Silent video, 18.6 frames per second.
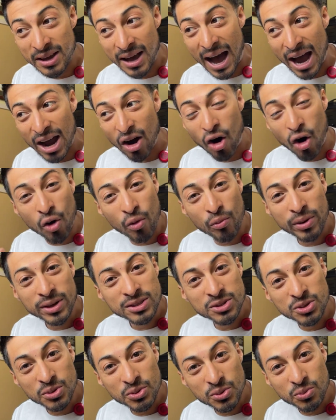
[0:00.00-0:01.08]
I always
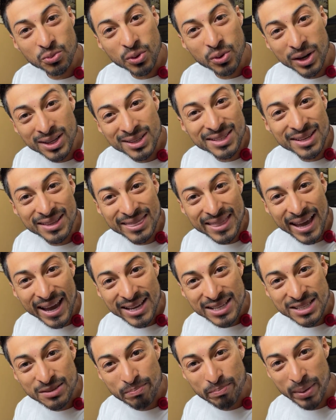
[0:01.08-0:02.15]
do what is the
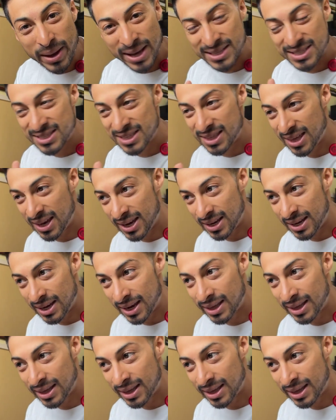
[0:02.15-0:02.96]
next best thing?